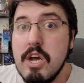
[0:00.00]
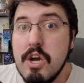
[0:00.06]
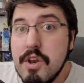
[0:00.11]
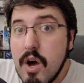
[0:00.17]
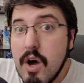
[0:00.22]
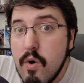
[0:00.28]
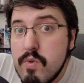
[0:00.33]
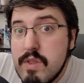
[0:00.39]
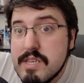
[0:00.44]

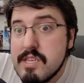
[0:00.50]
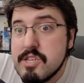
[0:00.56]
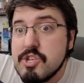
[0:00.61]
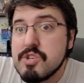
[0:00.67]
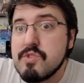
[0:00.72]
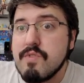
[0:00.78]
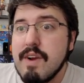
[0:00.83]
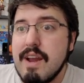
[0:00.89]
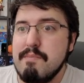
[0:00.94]
No, this is
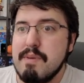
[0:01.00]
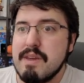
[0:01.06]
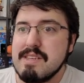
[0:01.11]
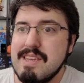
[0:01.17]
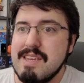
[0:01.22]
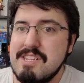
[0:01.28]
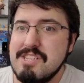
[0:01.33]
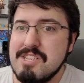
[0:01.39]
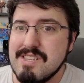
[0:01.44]
just great because
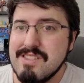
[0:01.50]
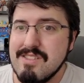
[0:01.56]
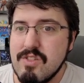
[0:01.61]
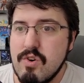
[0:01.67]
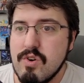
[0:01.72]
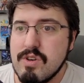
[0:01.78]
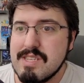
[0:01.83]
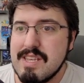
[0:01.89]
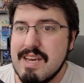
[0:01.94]
it just
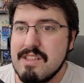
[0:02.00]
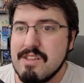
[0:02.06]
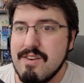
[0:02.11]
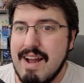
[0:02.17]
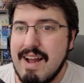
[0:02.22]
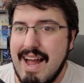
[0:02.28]
looks like they're